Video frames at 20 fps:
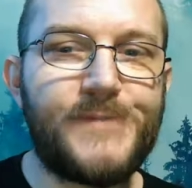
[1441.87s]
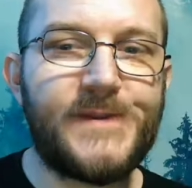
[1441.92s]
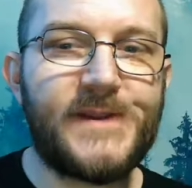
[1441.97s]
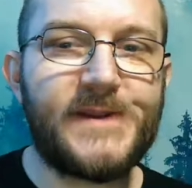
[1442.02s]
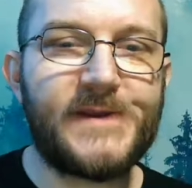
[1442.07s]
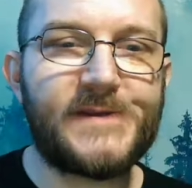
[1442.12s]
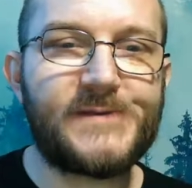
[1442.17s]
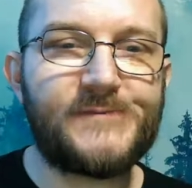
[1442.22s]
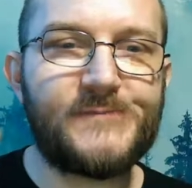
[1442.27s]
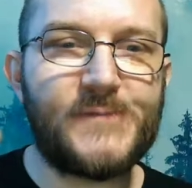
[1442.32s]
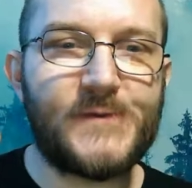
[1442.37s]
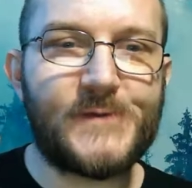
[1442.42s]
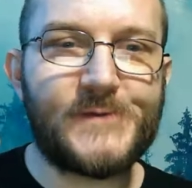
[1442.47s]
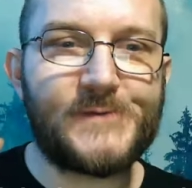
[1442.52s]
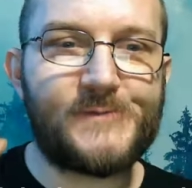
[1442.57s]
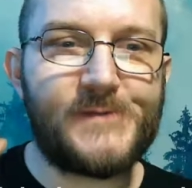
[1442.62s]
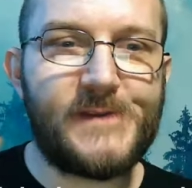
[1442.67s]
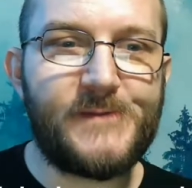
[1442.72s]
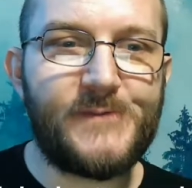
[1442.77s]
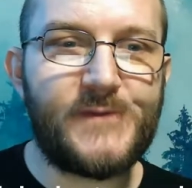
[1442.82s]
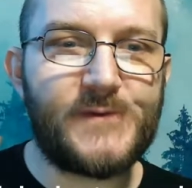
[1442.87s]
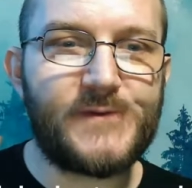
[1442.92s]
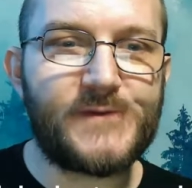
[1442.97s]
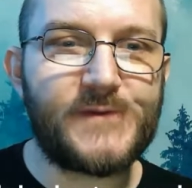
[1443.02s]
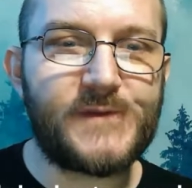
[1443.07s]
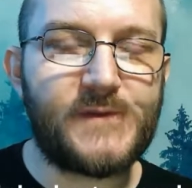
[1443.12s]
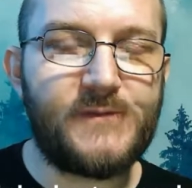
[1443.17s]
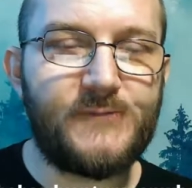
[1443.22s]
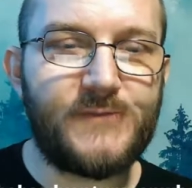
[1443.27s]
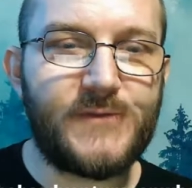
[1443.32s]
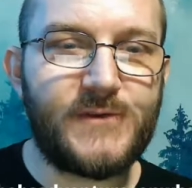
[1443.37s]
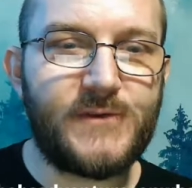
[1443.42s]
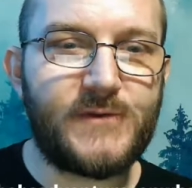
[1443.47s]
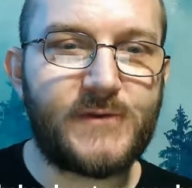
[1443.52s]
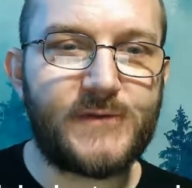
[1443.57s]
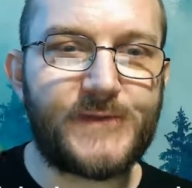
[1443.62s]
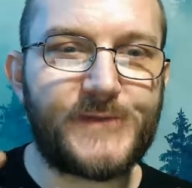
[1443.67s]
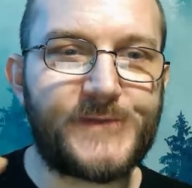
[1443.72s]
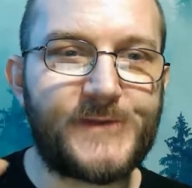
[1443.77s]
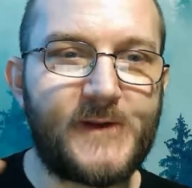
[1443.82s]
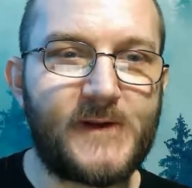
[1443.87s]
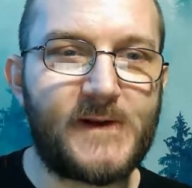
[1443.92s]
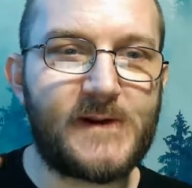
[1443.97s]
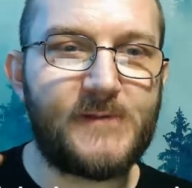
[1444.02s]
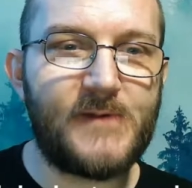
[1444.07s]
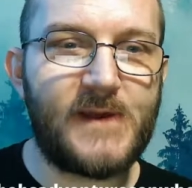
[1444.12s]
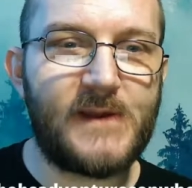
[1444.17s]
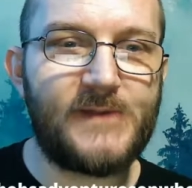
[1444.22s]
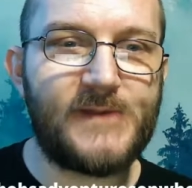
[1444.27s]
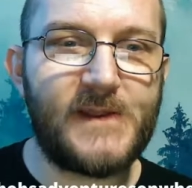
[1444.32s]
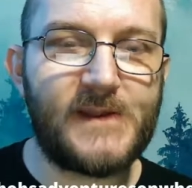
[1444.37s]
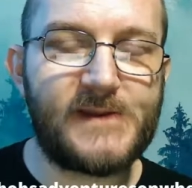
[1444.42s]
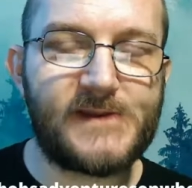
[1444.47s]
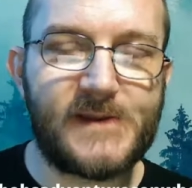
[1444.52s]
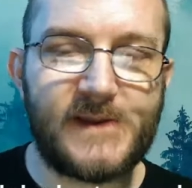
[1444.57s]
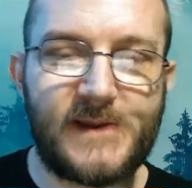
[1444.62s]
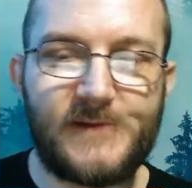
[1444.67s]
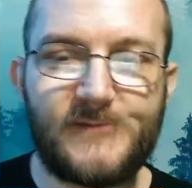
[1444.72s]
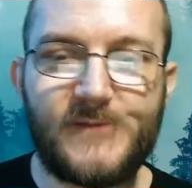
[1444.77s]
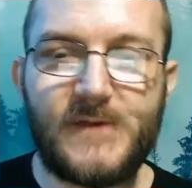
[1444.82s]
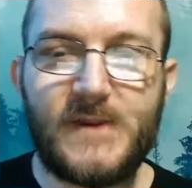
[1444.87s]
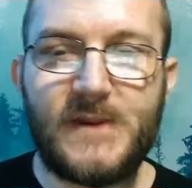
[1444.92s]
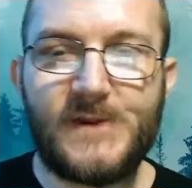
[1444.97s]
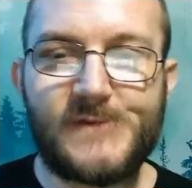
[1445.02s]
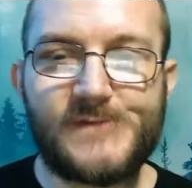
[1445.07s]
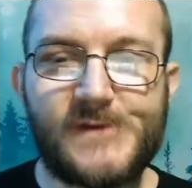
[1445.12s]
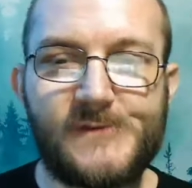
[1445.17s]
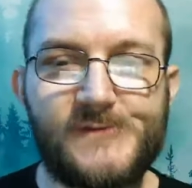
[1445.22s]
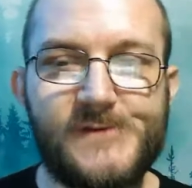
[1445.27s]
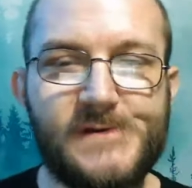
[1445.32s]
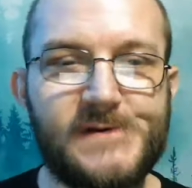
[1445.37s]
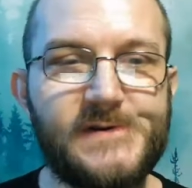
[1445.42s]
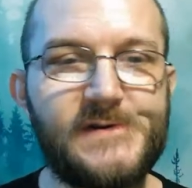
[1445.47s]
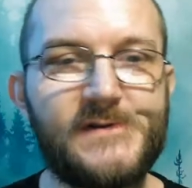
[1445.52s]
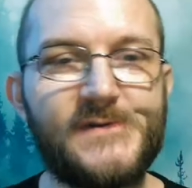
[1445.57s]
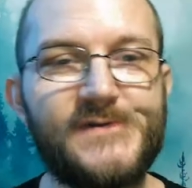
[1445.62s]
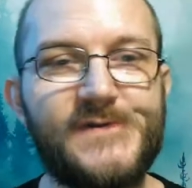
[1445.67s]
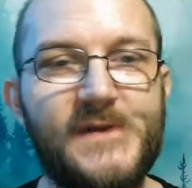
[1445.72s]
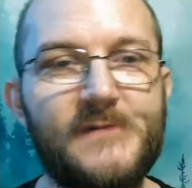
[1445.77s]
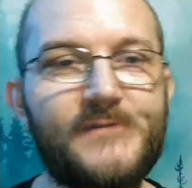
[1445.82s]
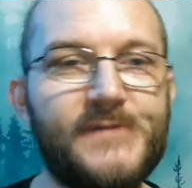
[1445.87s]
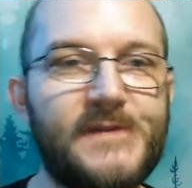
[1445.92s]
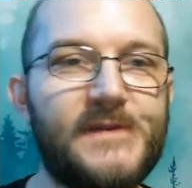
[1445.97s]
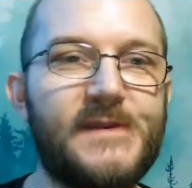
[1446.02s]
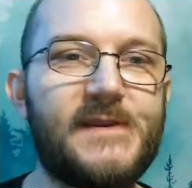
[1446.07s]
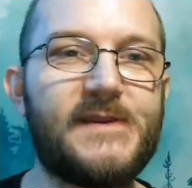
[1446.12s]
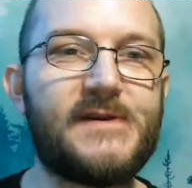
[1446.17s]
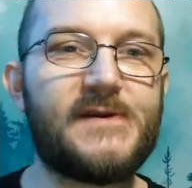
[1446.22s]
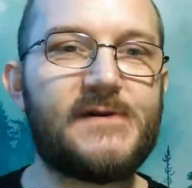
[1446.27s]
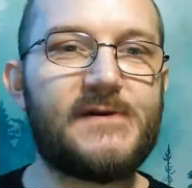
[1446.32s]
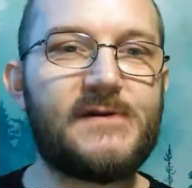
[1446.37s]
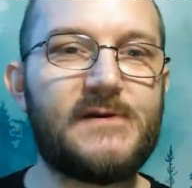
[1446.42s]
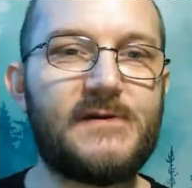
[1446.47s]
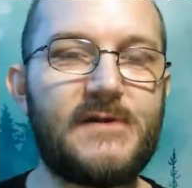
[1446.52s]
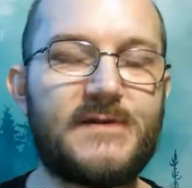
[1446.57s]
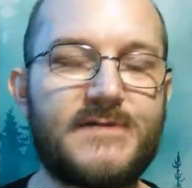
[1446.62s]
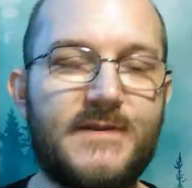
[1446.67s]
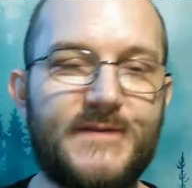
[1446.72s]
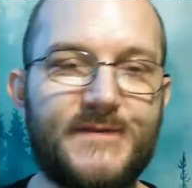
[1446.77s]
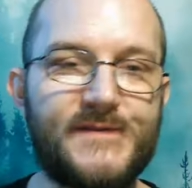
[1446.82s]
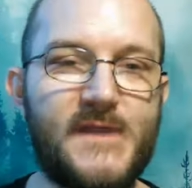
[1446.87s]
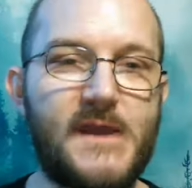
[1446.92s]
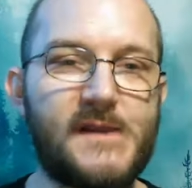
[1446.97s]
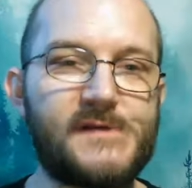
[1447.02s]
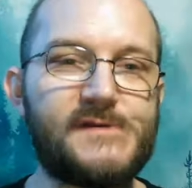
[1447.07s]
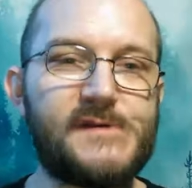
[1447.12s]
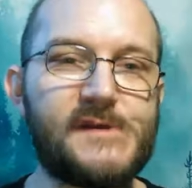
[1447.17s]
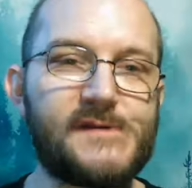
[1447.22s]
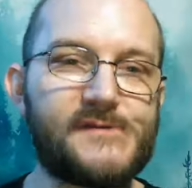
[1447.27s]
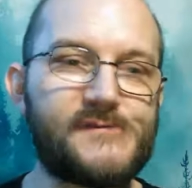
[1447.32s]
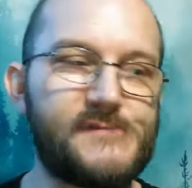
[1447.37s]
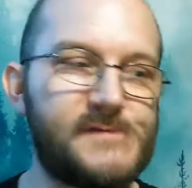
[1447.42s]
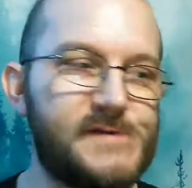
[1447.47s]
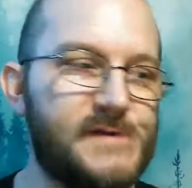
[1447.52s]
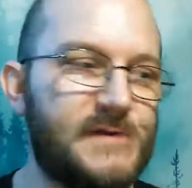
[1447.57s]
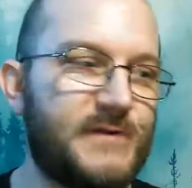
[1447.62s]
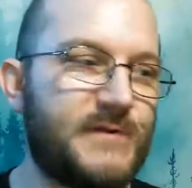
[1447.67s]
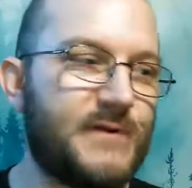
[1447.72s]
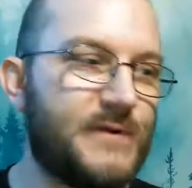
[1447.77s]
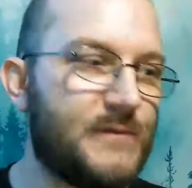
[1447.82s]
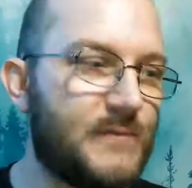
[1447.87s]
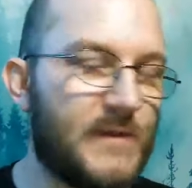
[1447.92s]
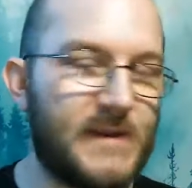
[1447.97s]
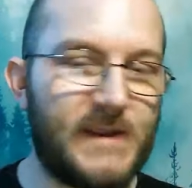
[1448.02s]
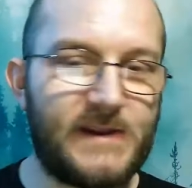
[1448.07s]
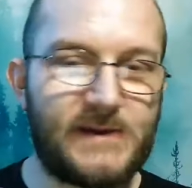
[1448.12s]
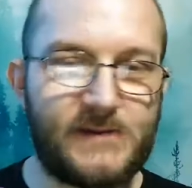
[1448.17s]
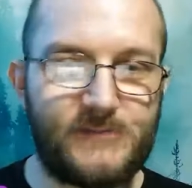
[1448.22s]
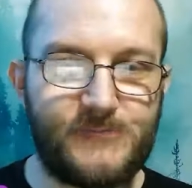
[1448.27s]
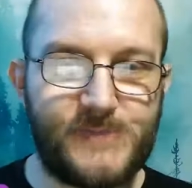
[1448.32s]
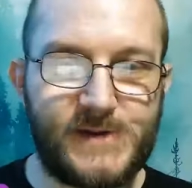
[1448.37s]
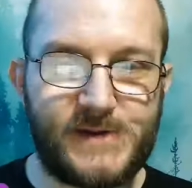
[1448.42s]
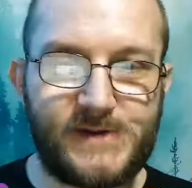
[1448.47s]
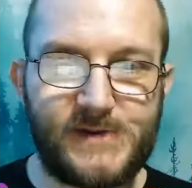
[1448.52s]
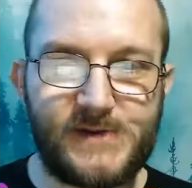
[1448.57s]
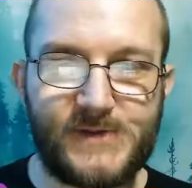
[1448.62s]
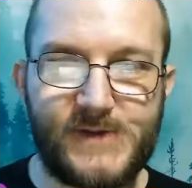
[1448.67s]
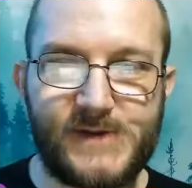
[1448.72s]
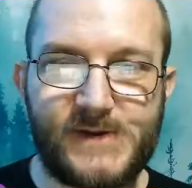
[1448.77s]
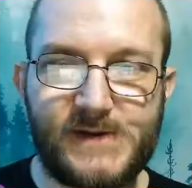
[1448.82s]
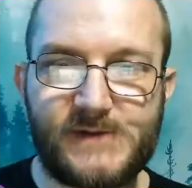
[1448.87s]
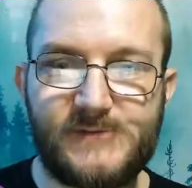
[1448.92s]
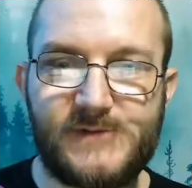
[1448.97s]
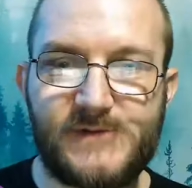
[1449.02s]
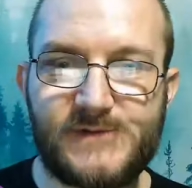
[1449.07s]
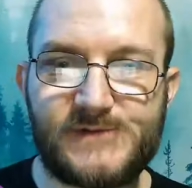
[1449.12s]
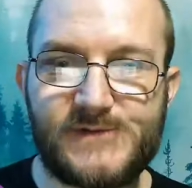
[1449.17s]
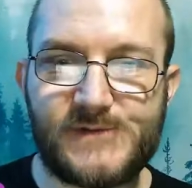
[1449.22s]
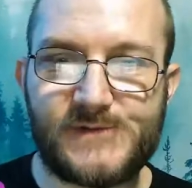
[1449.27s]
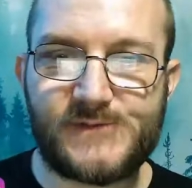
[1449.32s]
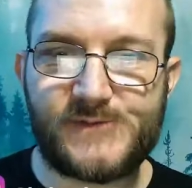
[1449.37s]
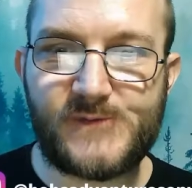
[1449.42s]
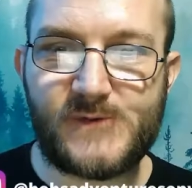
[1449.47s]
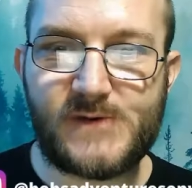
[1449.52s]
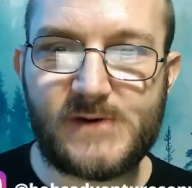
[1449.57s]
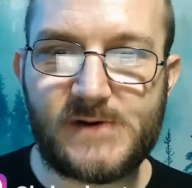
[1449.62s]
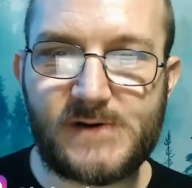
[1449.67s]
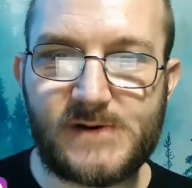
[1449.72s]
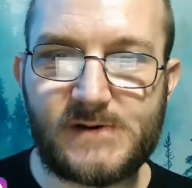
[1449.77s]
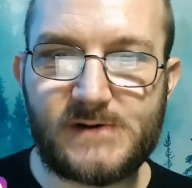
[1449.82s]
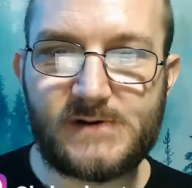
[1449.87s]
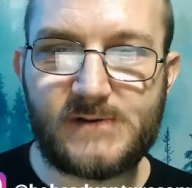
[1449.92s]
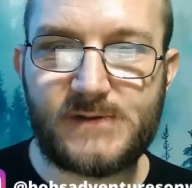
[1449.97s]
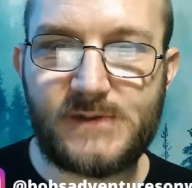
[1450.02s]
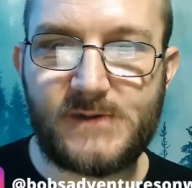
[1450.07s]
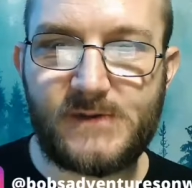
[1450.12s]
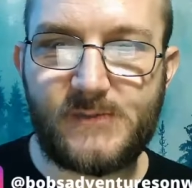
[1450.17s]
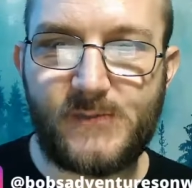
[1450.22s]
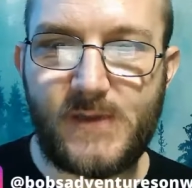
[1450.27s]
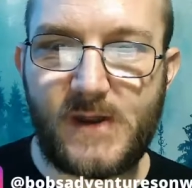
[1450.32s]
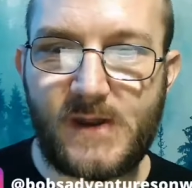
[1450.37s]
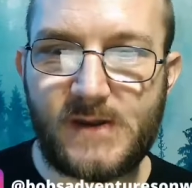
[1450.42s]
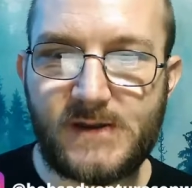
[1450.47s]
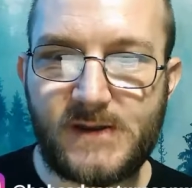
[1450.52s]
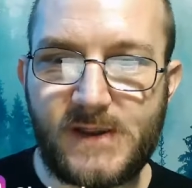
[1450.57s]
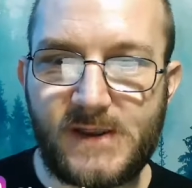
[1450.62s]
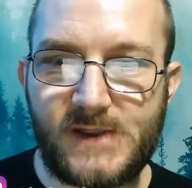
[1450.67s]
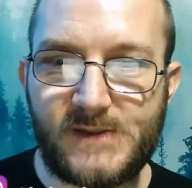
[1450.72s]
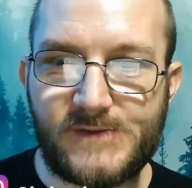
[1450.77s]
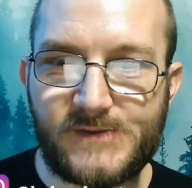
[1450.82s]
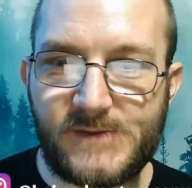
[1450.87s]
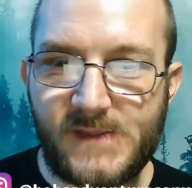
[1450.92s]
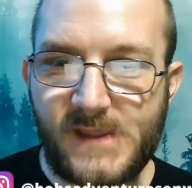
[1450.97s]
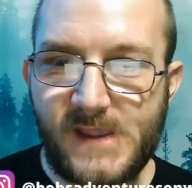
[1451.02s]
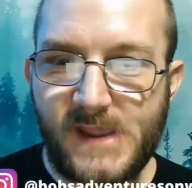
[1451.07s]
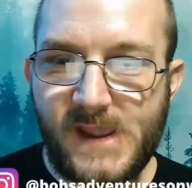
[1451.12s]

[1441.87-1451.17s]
because most people's commutes are about that time. So if you're doing something that it's not just for YouTube, like me doing interviews, just for the podcast.